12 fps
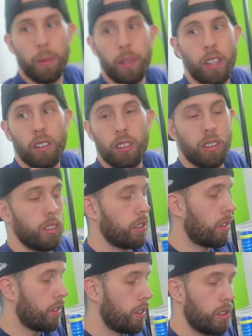let me go.
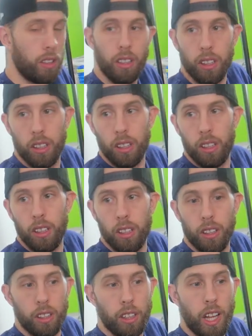
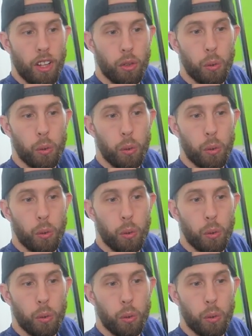Where? At